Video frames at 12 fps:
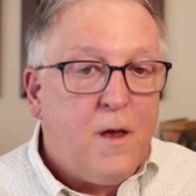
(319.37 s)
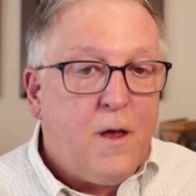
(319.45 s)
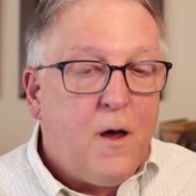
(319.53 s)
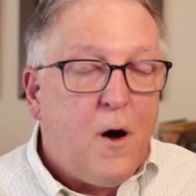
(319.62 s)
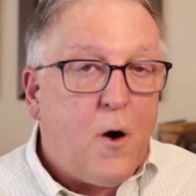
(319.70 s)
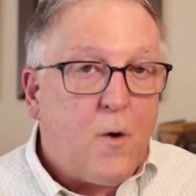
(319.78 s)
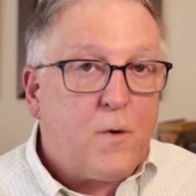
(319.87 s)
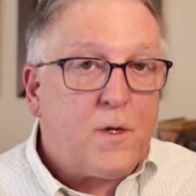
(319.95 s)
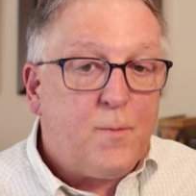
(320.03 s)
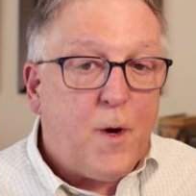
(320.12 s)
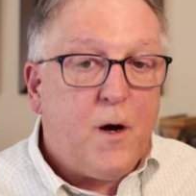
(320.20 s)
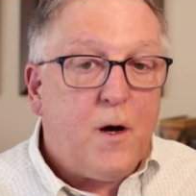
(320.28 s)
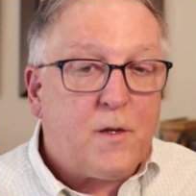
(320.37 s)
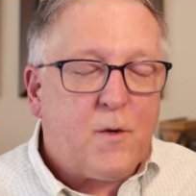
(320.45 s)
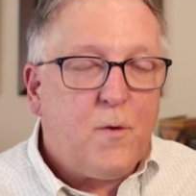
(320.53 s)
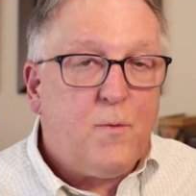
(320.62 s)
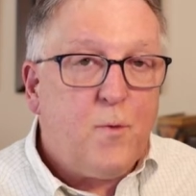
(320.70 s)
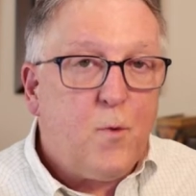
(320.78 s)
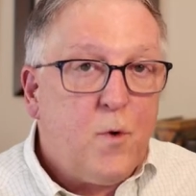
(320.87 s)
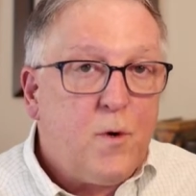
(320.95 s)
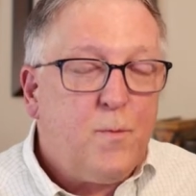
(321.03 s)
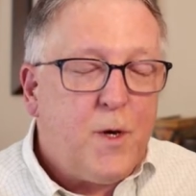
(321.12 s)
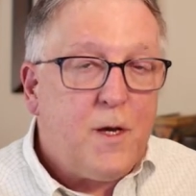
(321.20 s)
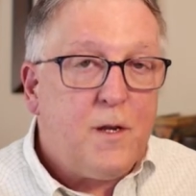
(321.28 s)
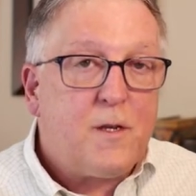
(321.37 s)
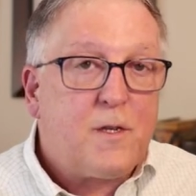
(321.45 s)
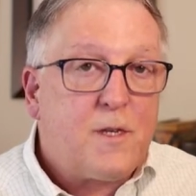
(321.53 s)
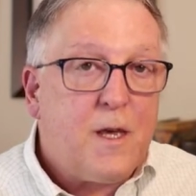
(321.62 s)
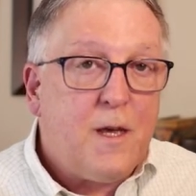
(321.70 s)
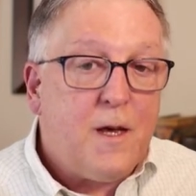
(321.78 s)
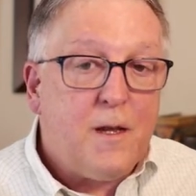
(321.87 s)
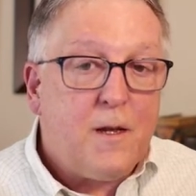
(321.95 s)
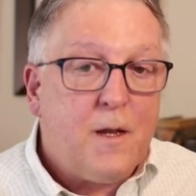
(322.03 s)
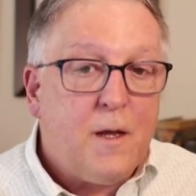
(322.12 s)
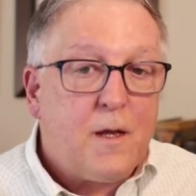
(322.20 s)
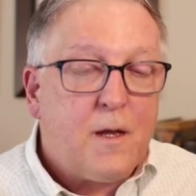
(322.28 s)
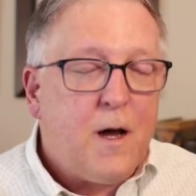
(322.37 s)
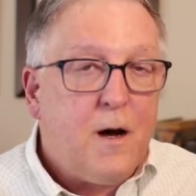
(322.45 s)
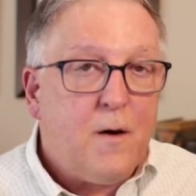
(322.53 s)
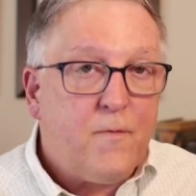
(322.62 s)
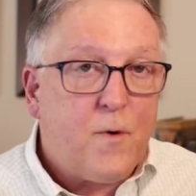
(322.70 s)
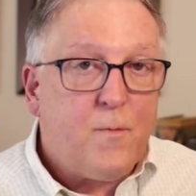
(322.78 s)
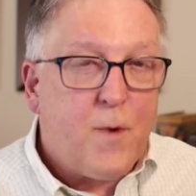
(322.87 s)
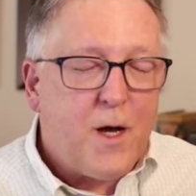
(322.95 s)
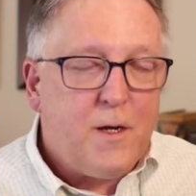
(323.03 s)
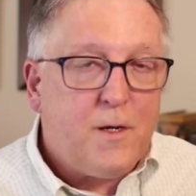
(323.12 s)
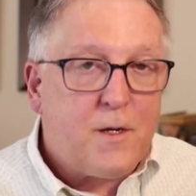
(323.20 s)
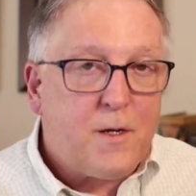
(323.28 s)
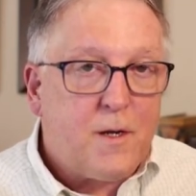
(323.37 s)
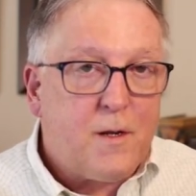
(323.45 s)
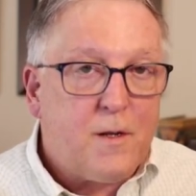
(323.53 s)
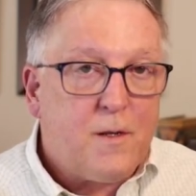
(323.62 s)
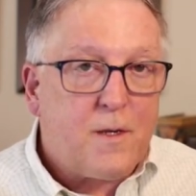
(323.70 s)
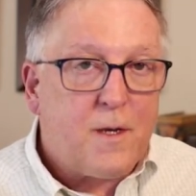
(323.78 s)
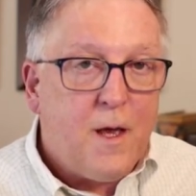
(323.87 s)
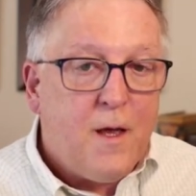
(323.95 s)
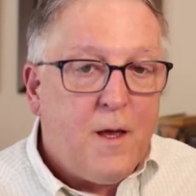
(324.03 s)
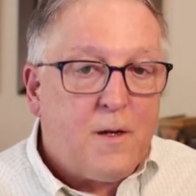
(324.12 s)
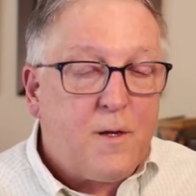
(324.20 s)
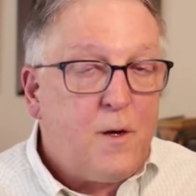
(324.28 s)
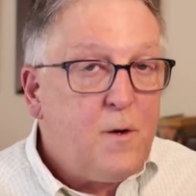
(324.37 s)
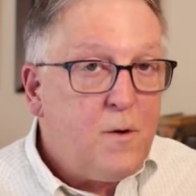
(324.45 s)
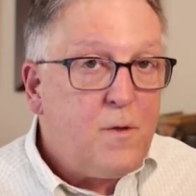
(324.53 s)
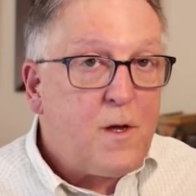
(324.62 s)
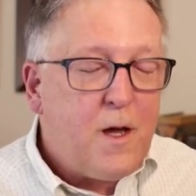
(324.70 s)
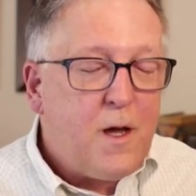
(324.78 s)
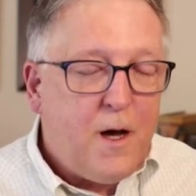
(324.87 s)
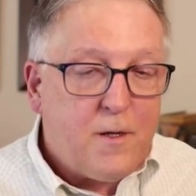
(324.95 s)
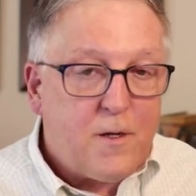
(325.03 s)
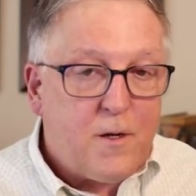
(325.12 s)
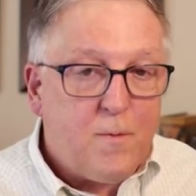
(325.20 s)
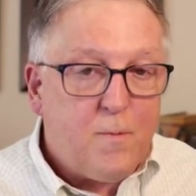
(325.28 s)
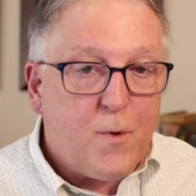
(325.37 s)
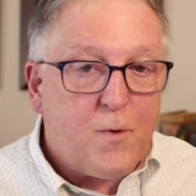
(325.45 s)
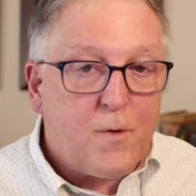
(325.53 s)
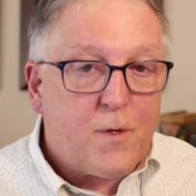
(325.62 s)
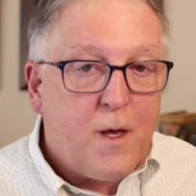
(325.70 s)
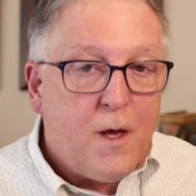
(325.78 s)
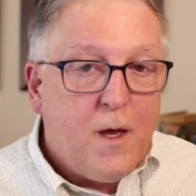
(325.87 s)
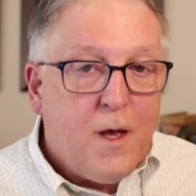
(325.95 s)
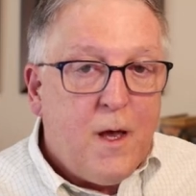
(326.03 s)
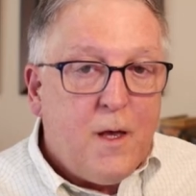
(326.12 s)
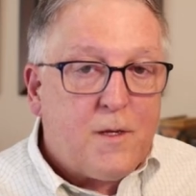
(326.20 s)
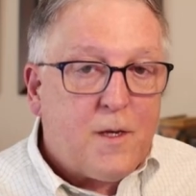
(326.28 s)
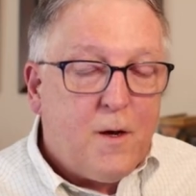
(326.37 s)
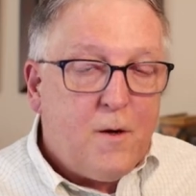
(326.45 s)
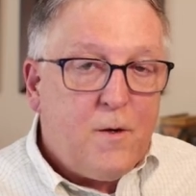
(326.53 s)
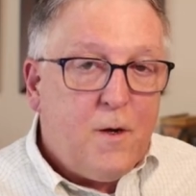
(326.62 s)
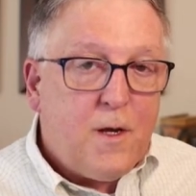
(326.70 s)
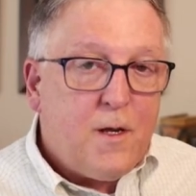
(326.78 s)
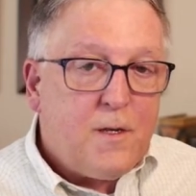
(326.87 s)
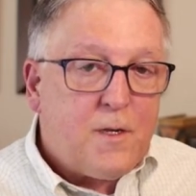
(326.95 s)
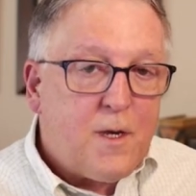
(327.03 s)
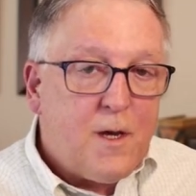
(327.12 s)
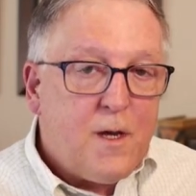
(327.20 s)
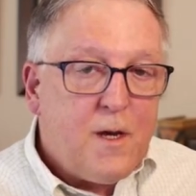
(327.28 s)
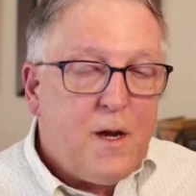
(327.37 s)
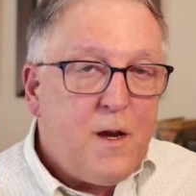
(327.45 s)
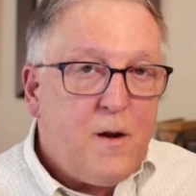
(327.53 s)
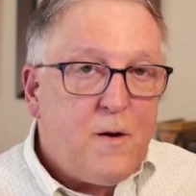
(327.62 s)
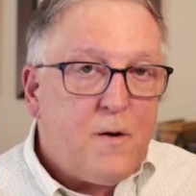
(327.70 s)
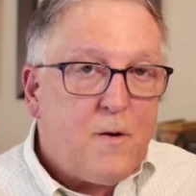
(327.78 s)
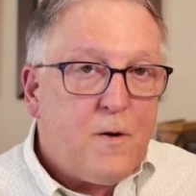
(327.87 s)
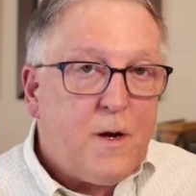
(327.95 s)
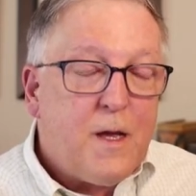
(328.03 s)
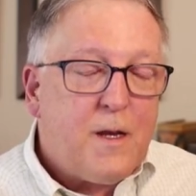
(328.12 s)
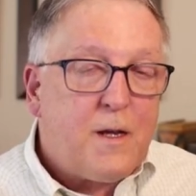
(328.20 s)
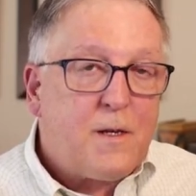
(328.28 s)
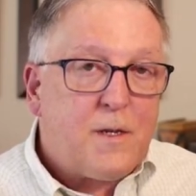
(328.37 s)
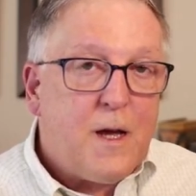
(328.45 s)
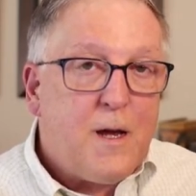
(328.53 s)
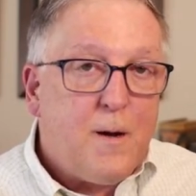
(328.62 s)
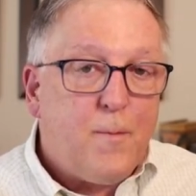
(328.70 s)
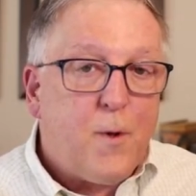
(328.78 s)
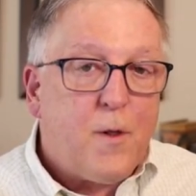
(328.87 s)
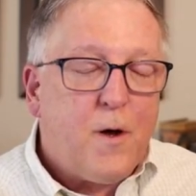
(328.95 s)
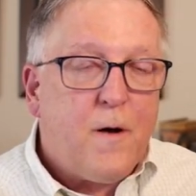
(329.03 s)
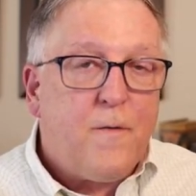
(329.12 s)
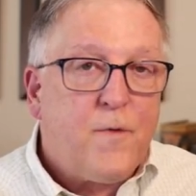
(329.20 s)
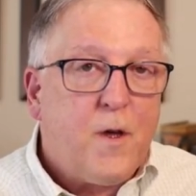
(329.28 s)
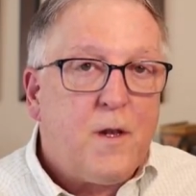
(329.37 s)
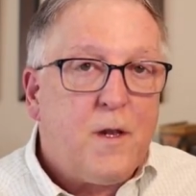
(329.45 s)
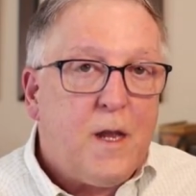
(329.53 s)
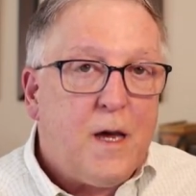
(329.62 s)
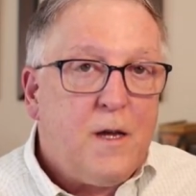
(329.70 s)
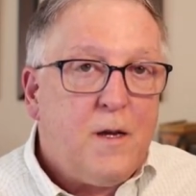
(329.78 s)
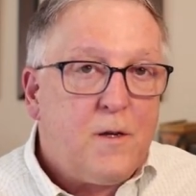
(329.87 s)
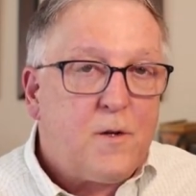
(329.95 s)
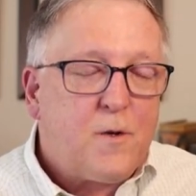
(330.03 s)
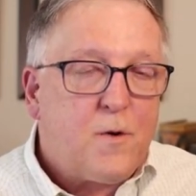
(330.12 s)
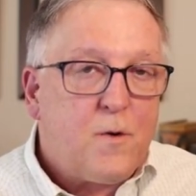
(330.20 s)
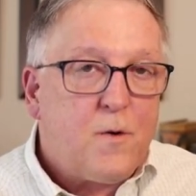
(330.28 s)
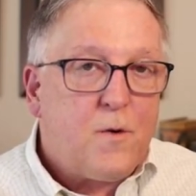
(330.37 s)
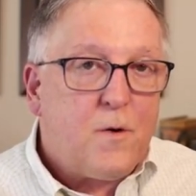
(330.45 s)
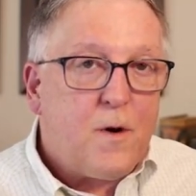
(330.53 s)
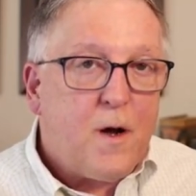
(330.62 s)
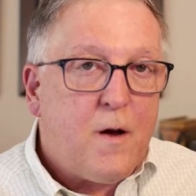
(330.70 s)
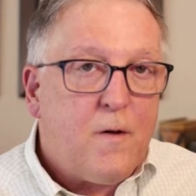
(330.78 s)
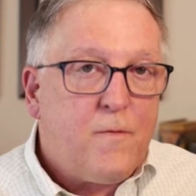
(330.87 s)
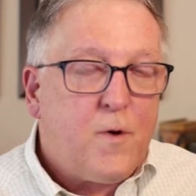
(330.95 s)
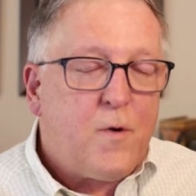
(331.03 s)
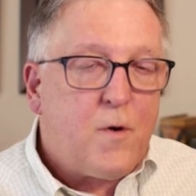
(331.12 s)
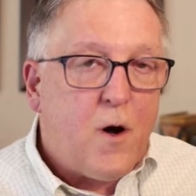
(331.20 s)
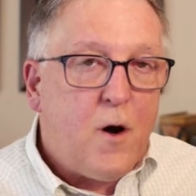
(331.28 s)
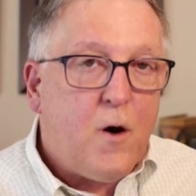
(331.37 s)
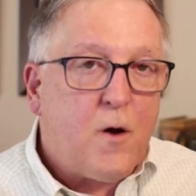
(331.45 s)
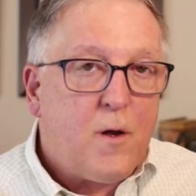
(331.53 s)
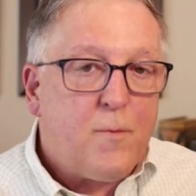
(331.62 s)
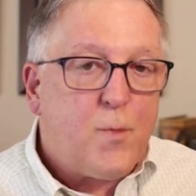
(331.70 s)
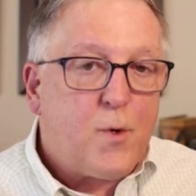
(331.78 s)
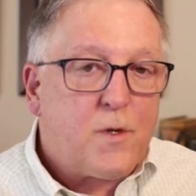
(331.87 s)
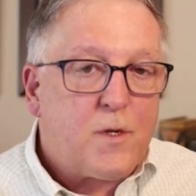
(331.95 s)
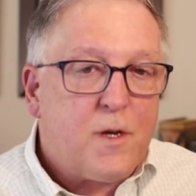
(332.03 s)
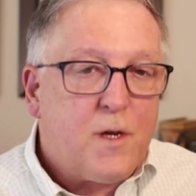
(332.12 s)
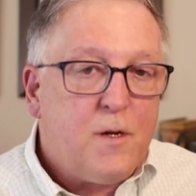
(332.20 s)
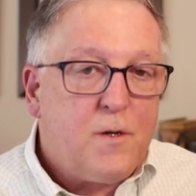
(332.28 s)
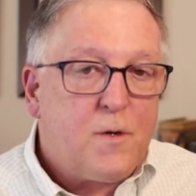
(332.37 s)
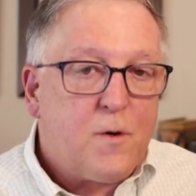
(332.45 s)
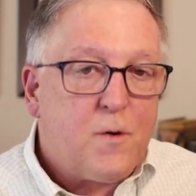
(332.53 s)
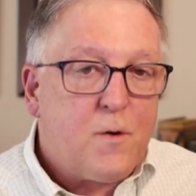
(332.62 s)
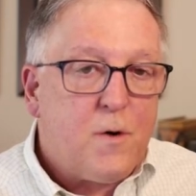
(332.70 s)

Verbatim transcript: Our response would, would be to send confirmations to the customers. So you can see here an example of the nature of your audit procedure.